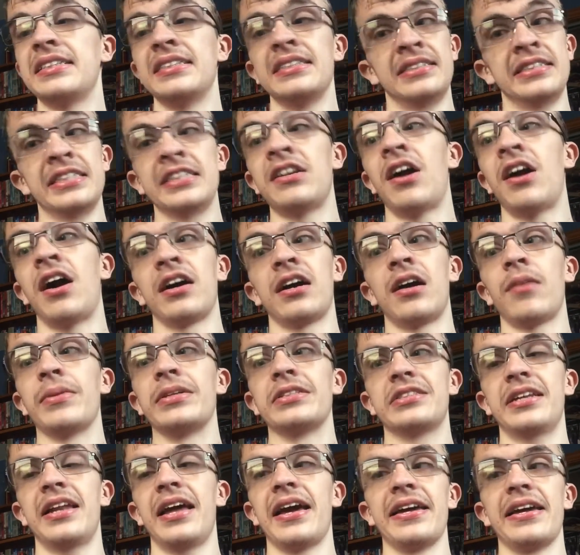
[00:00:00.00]
did not come in
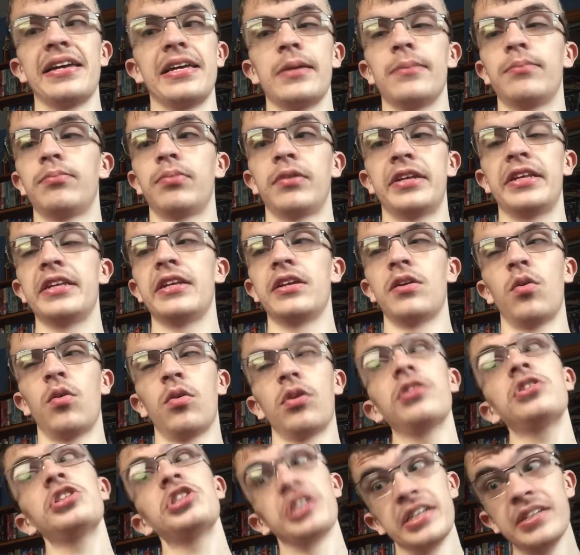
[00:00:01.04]
today. He he
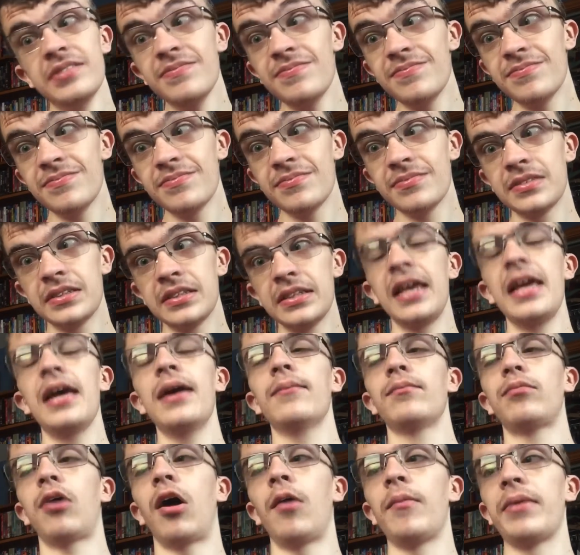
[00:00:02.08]
or she
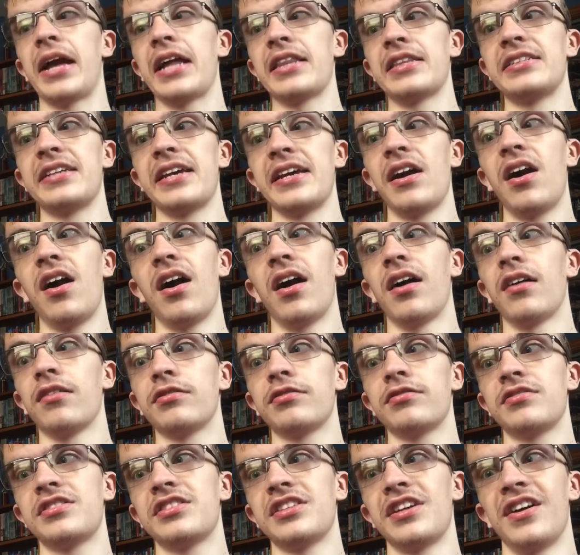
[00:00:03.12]
probably had a day off.
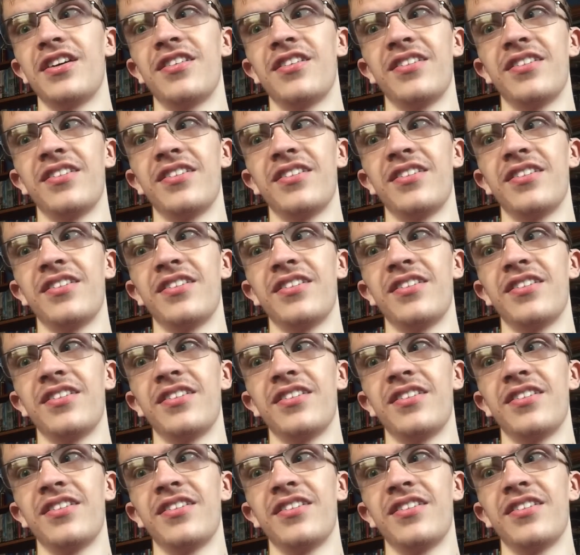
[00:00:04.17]
So